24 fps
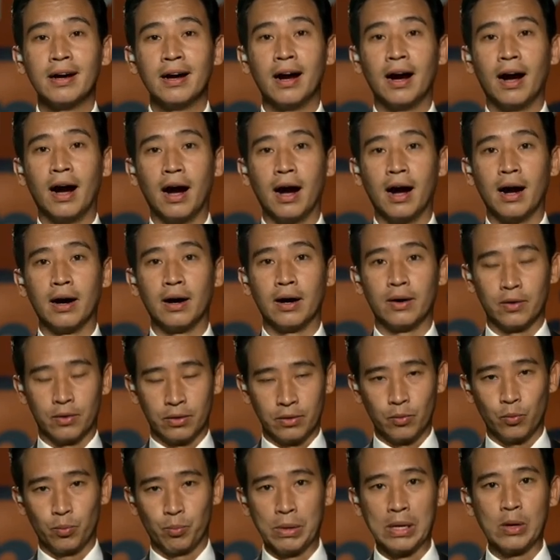uh,
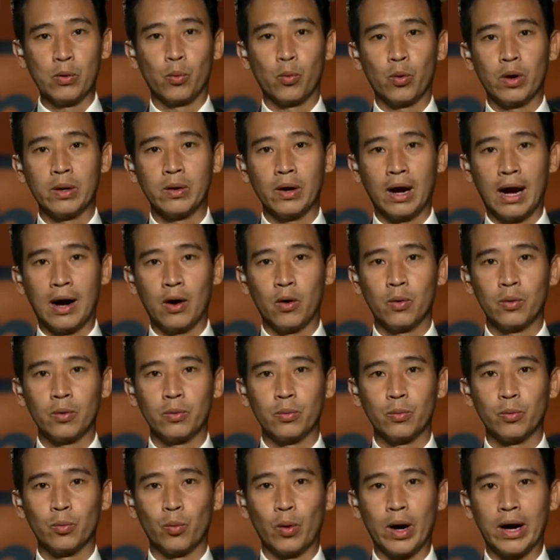we, we, how
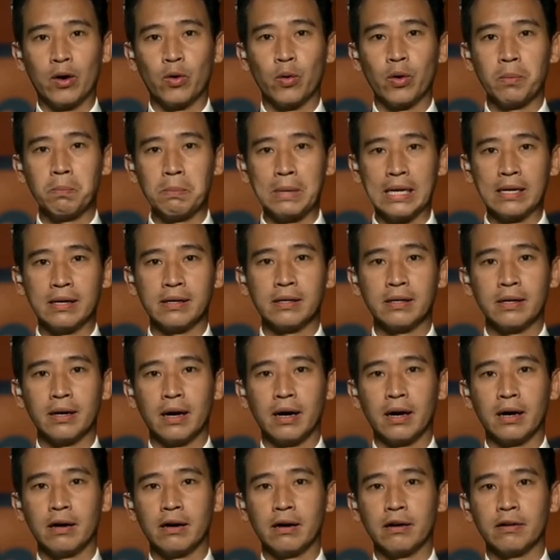well we mean
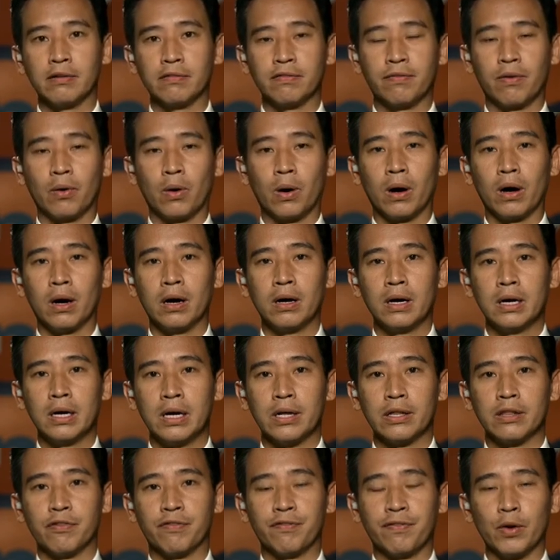uh, for
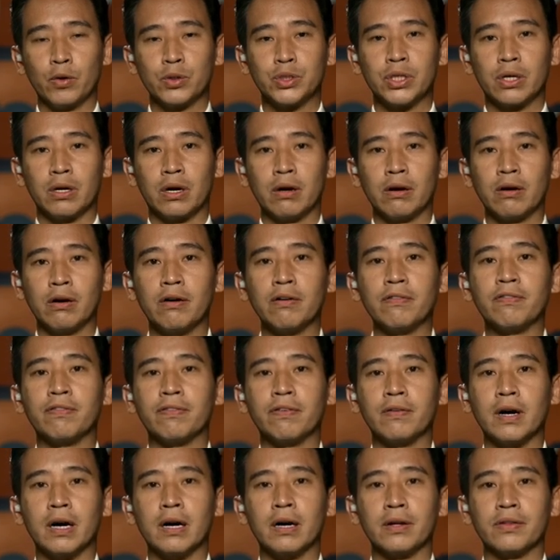the future of
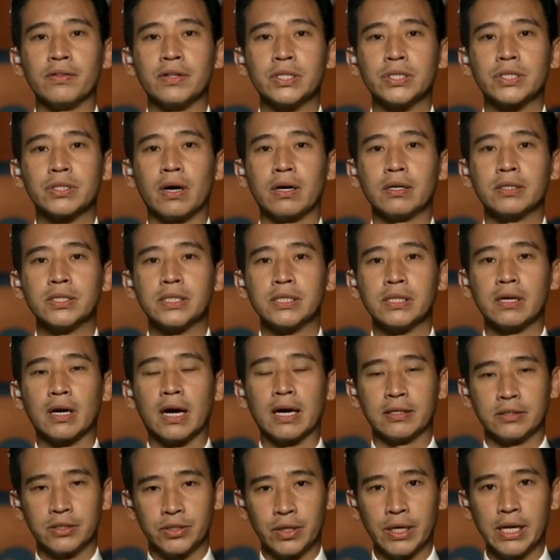uh, this
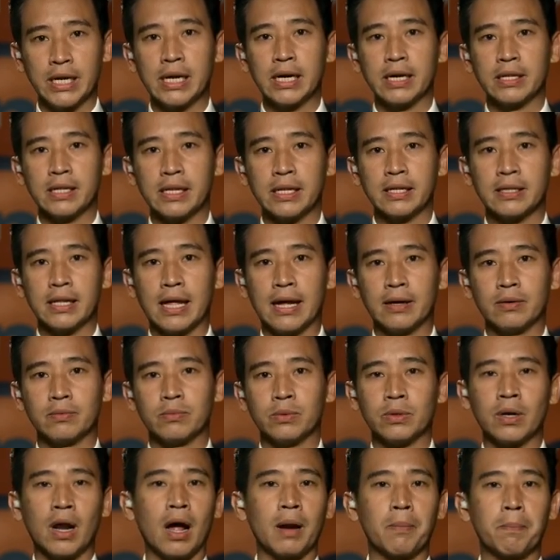country, I think that
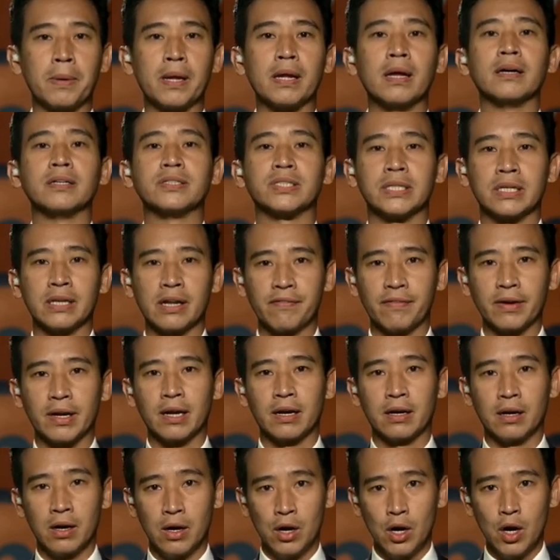would not be a significant